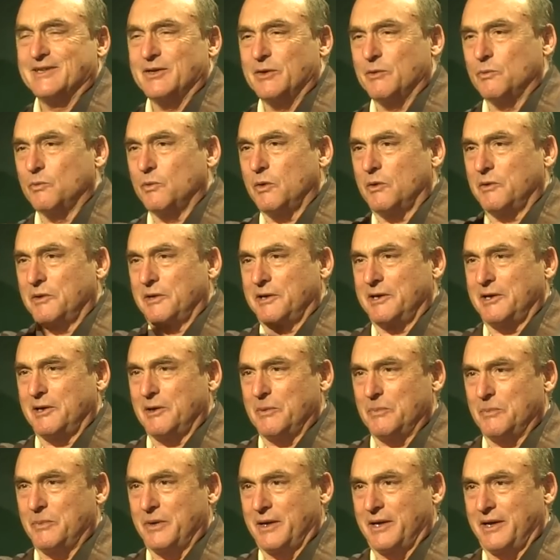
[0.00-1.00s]
so he wrote it
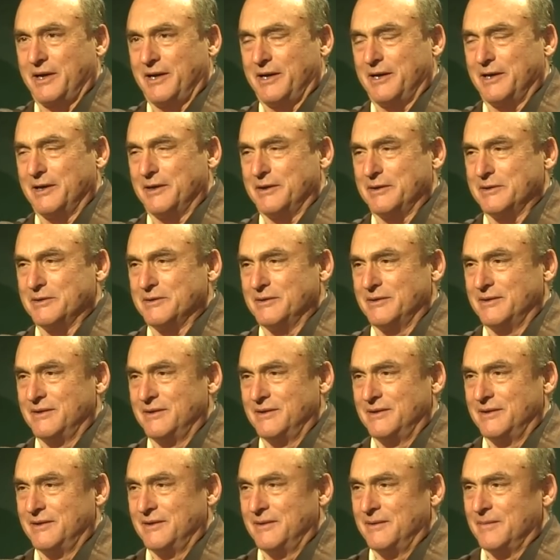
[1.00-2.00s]
out by hand.
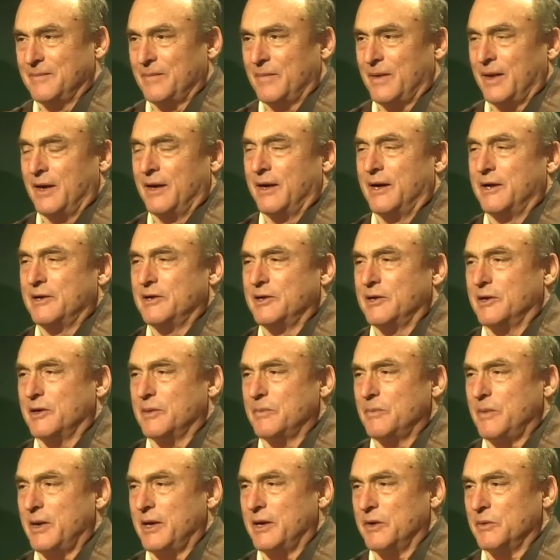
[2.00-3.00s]
A
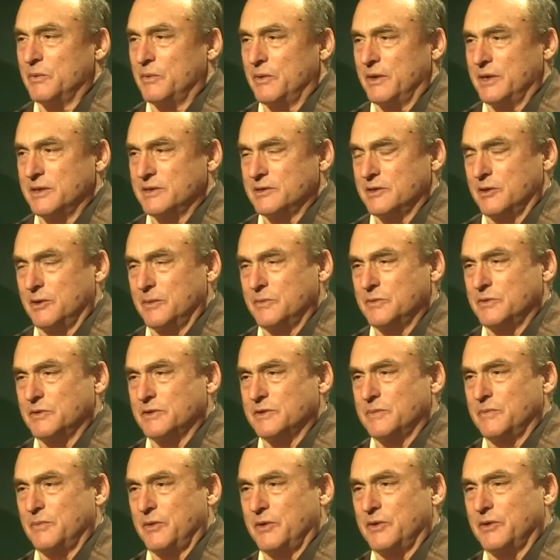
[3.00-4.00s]
young man writes home to
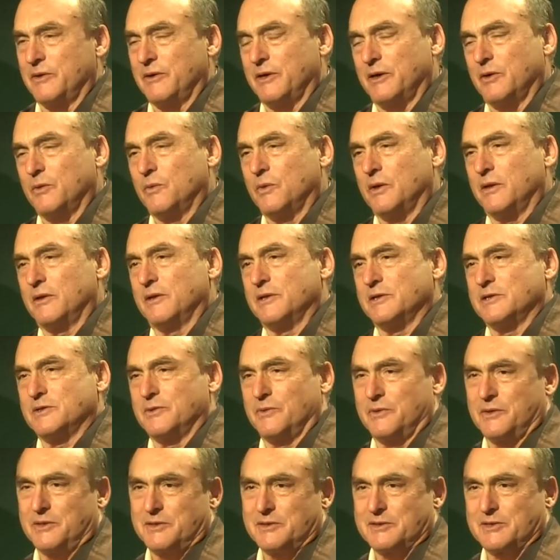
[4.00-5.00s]
his mother how well he's
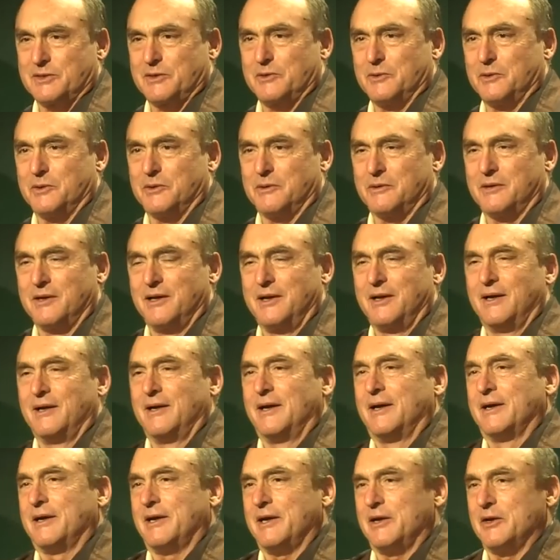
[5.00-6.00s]
doing in school,
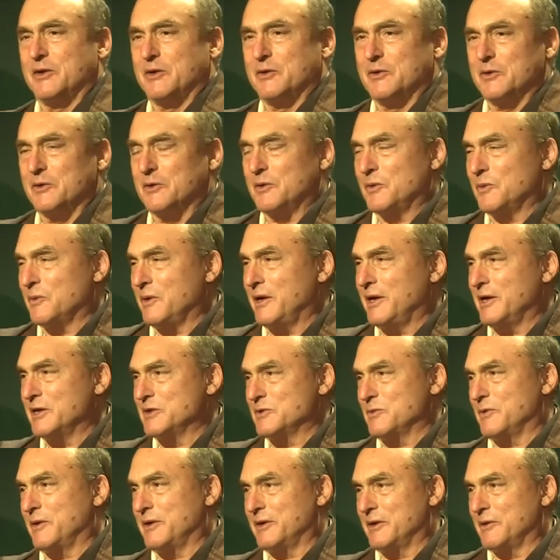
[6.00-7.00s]
getting good
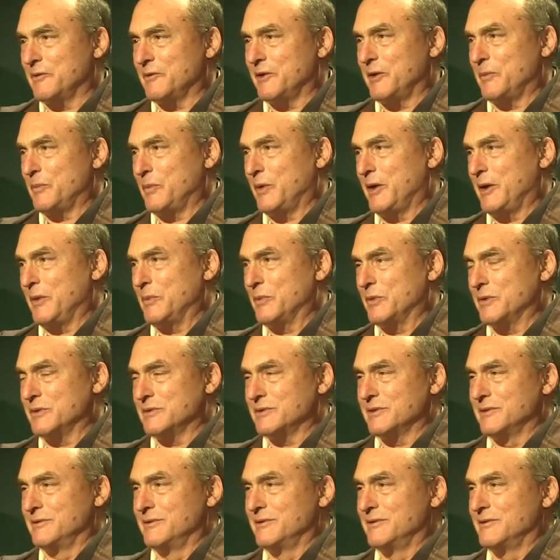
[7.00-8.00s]
grades, writing great
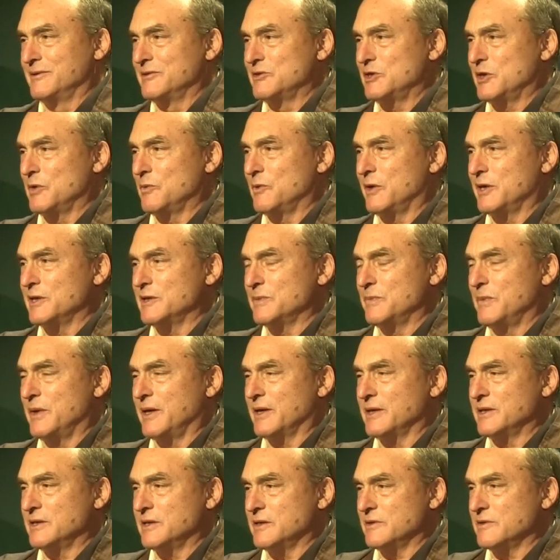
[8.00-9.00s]
papers. She writes
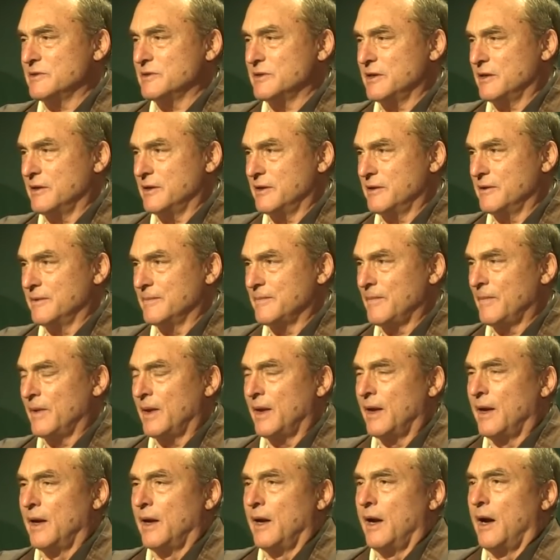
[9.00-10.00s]
back, Dear son,
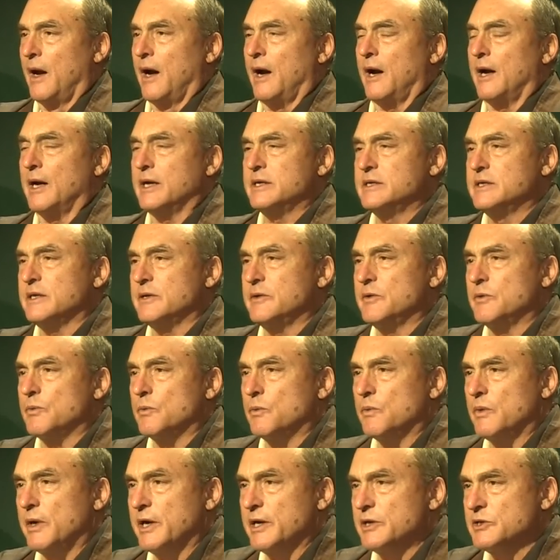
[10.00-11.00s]
I didn't
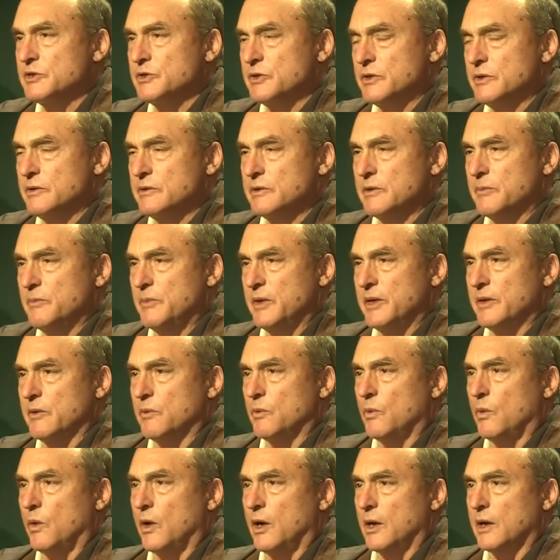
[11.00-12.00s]
raise you to be
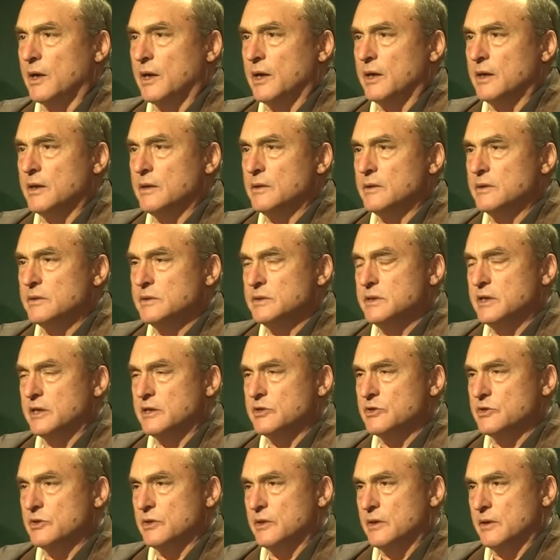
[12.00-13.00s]
a walking
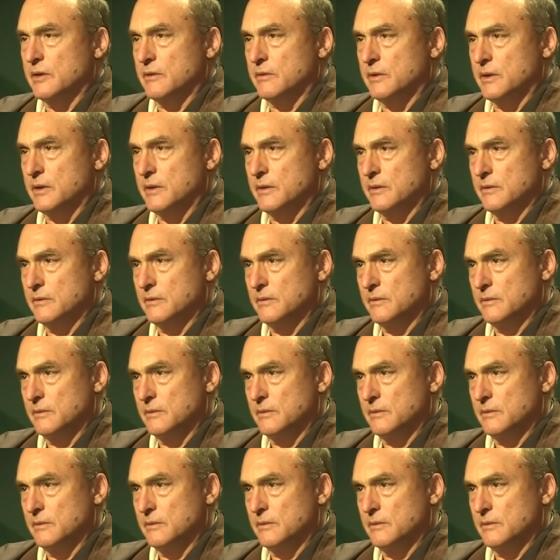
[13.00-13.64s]
dictionary.